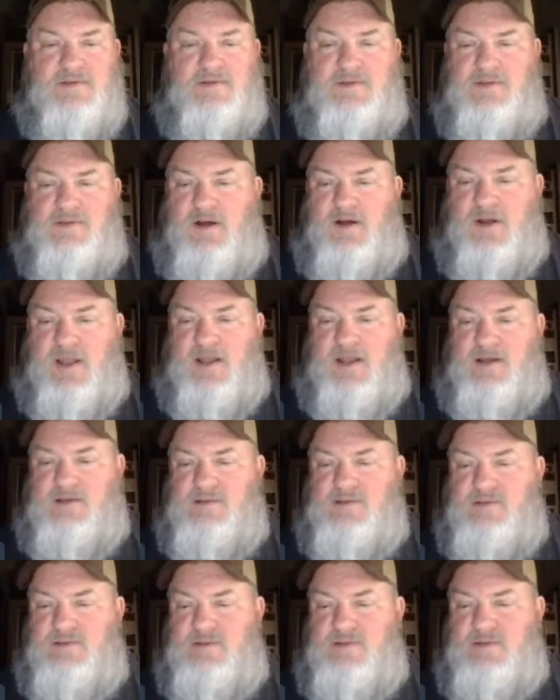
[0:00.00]
Oh yeah.
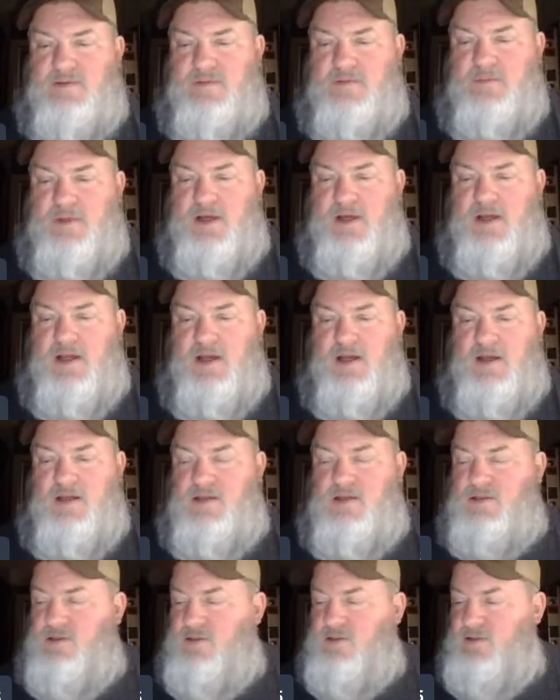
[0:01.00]

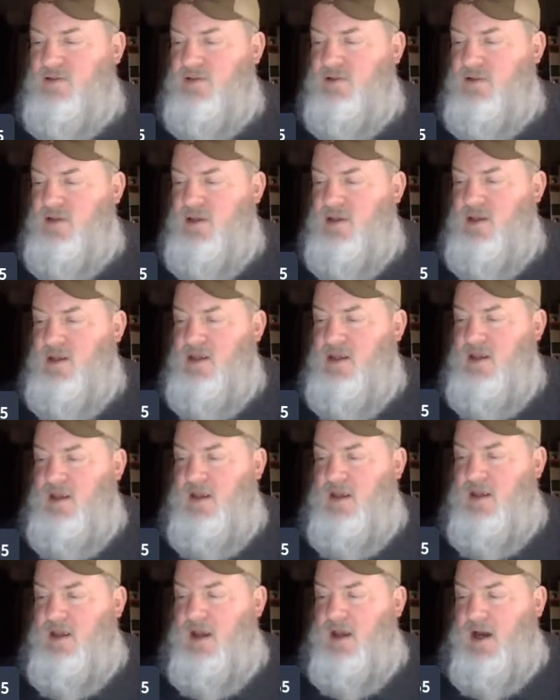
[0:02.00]
But
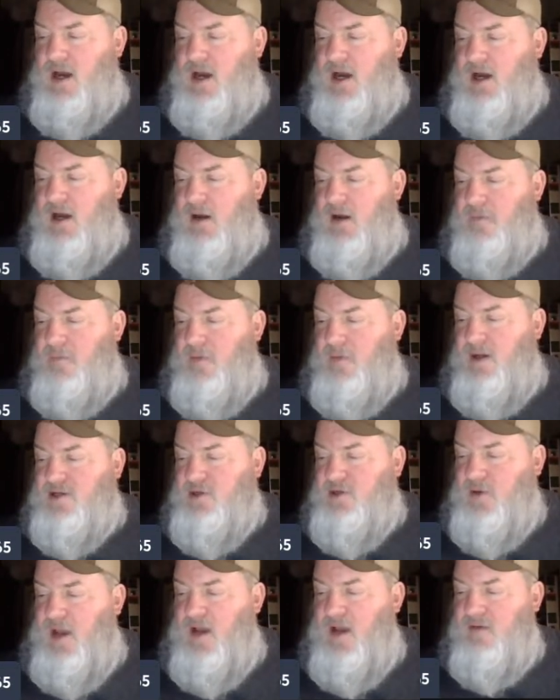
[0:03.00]
I
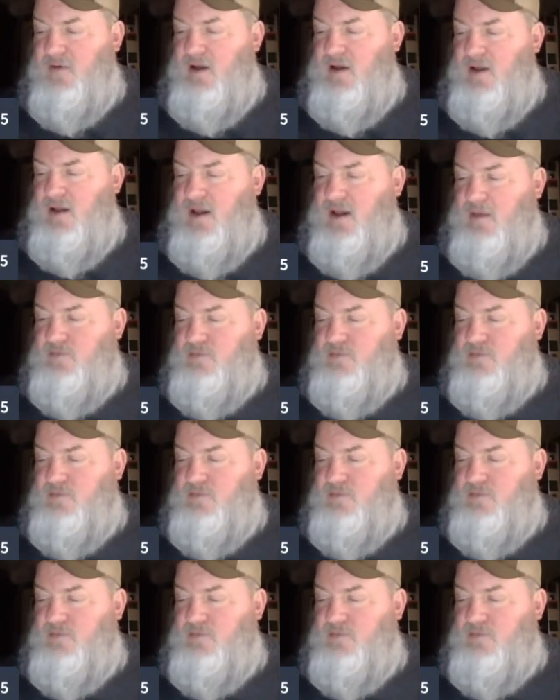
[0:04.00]
do have I'm